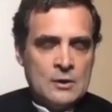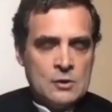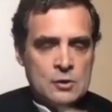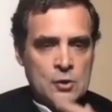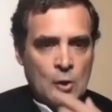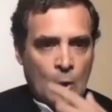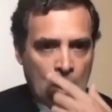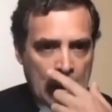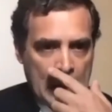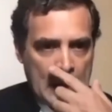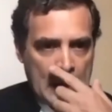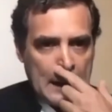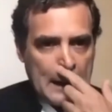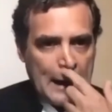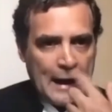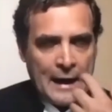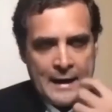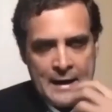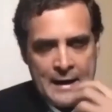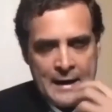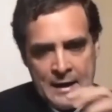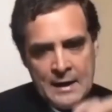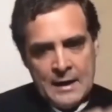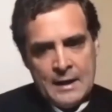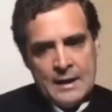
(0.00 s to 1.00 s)
So our
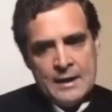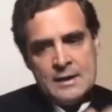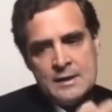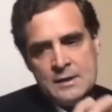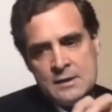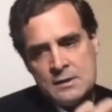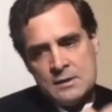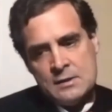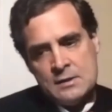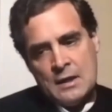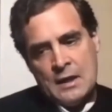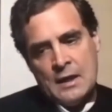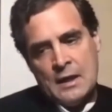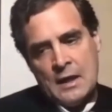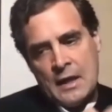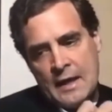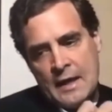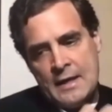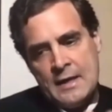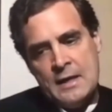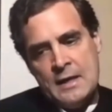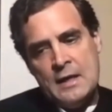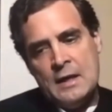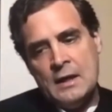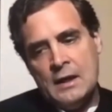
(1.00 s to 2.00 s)
idea is
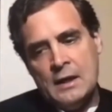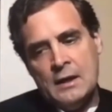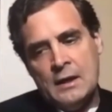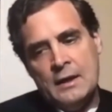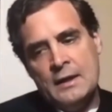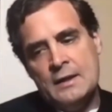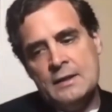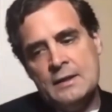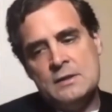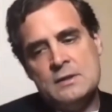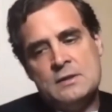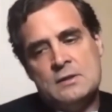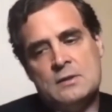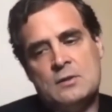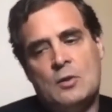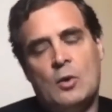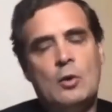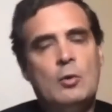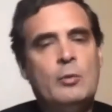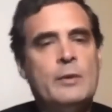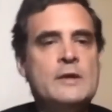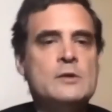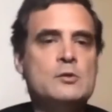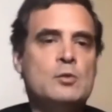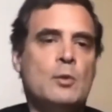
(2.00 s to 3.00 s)

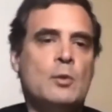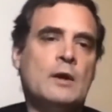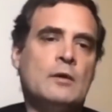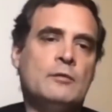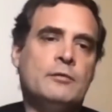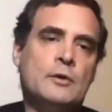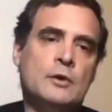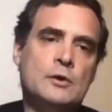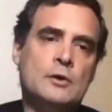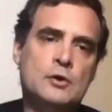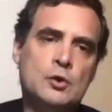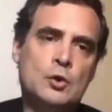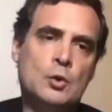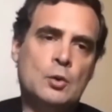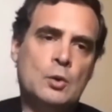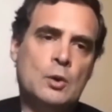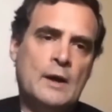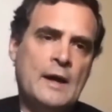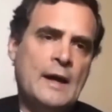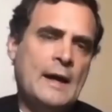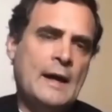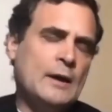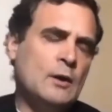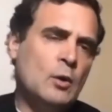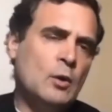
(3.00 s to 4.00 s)
always one of control.
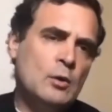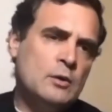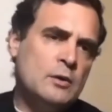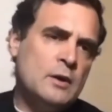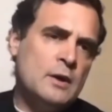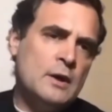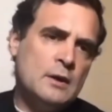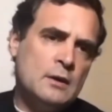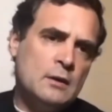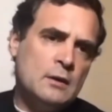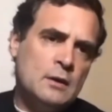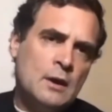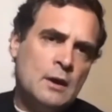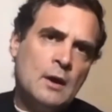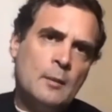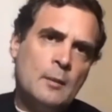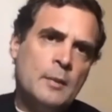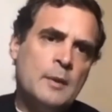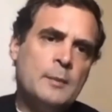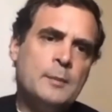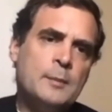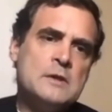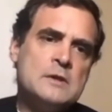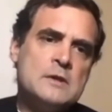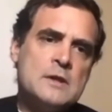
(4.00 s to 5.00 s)
And I don't think
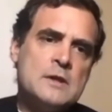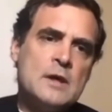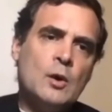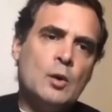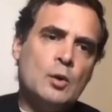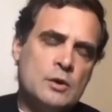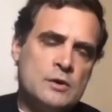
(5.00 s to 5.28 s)
people say, oh,